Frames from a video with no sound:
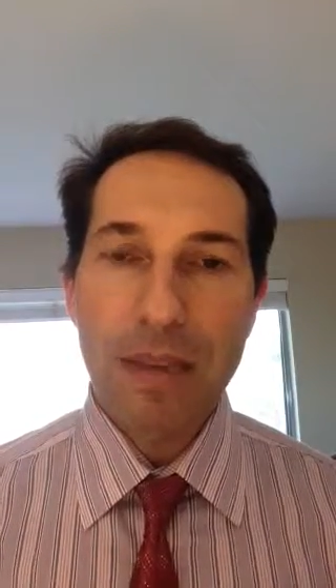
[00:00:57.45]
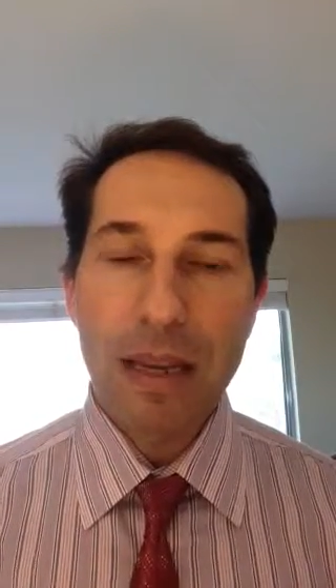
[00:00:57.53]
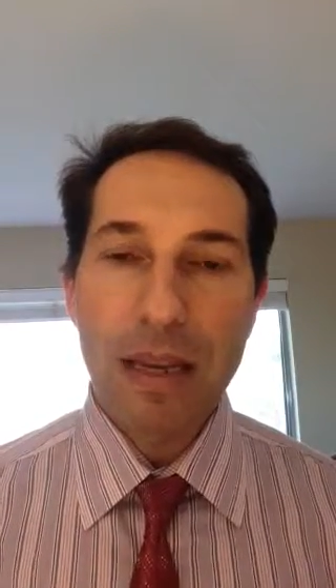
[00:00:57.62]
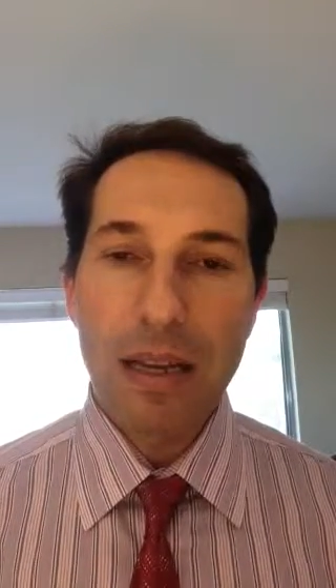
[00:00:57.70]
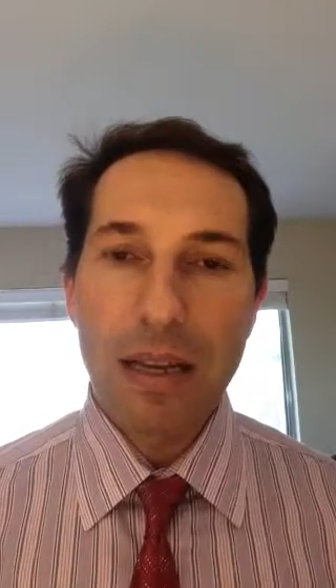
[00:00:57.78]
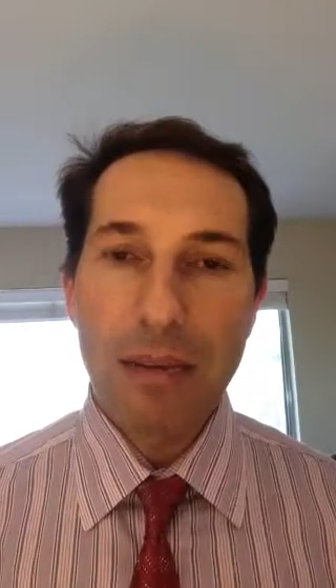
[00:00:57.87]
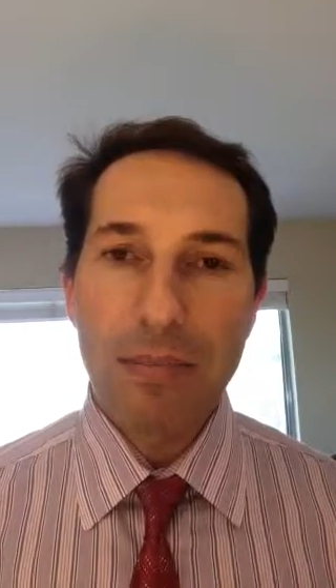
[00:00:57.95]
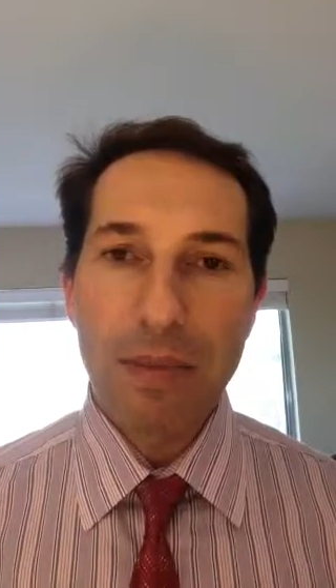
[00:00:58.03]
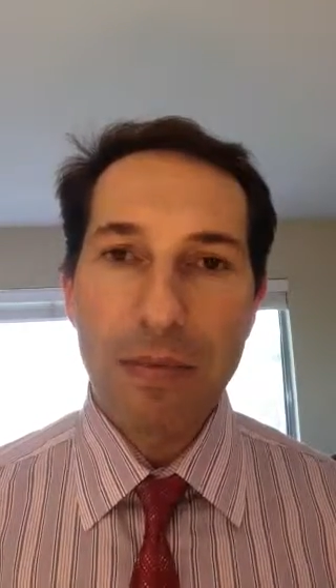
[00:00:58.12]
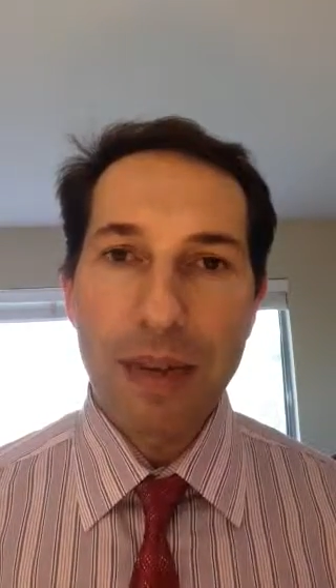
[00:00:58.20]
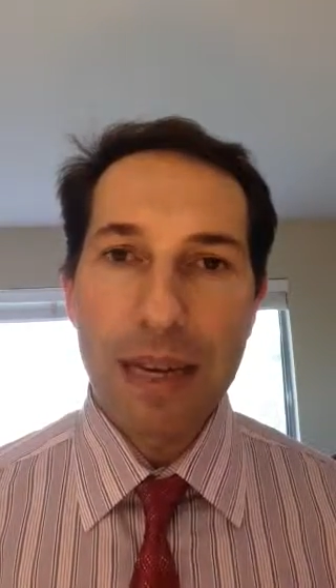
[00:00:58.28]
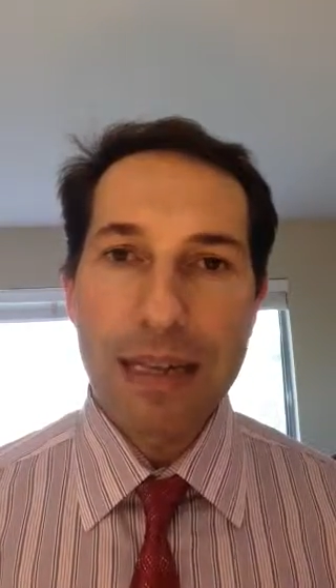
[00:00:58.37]

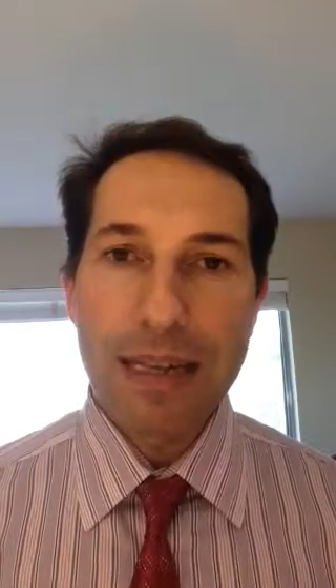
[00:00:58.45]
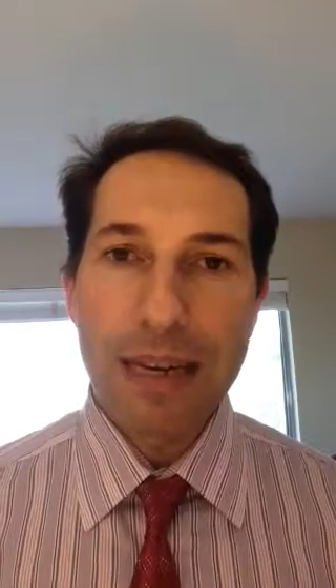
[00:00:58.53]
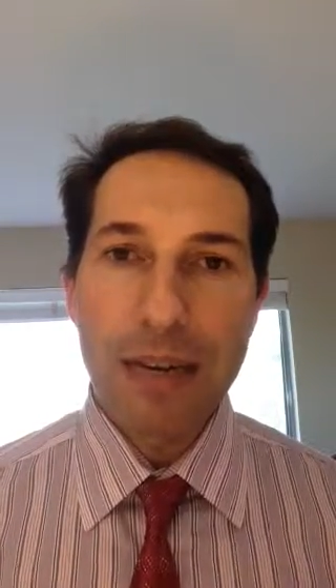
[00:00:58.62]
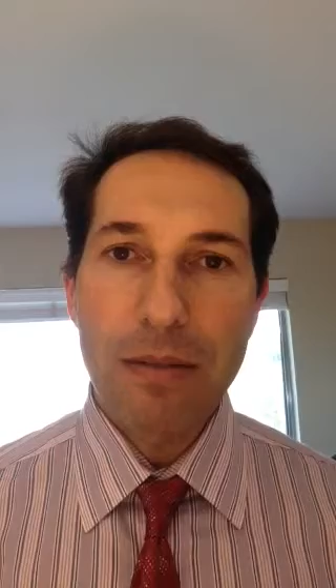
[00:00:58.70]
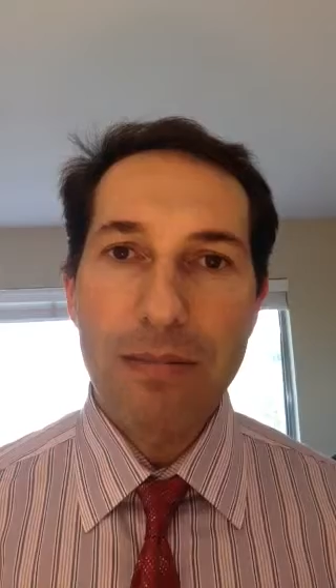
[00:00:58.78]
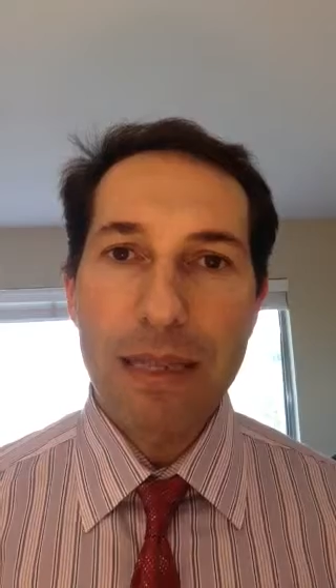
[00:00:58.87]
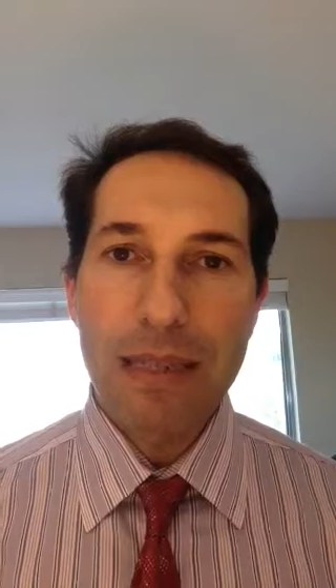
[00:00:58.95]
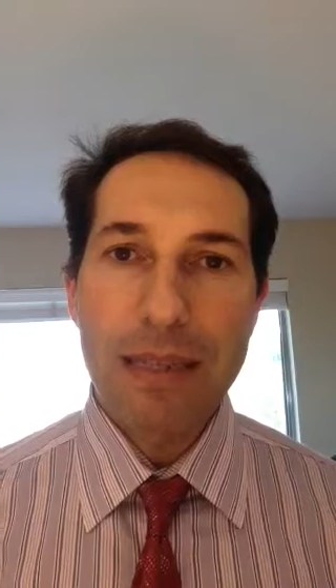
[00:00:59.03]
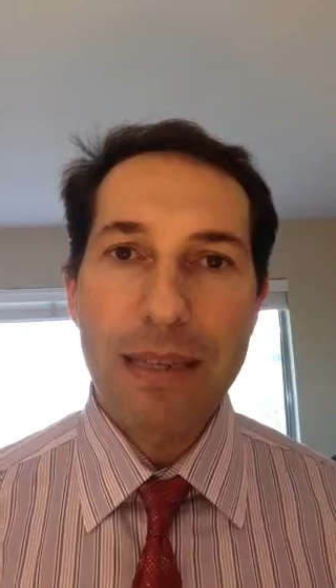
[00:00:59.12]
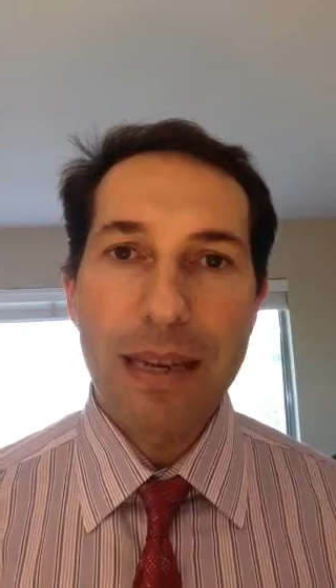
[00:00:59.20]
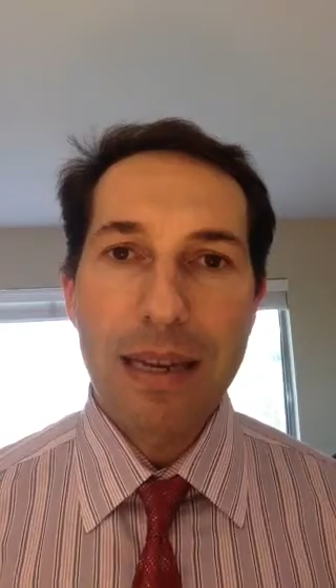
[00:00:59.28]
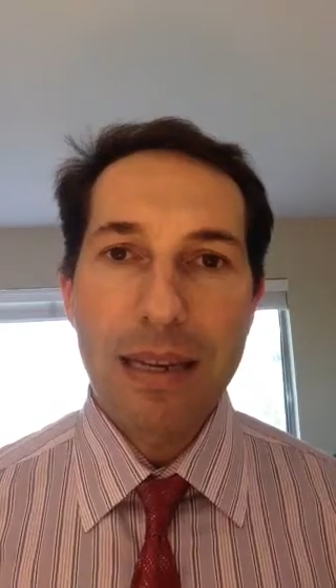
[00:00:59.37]
provide therapies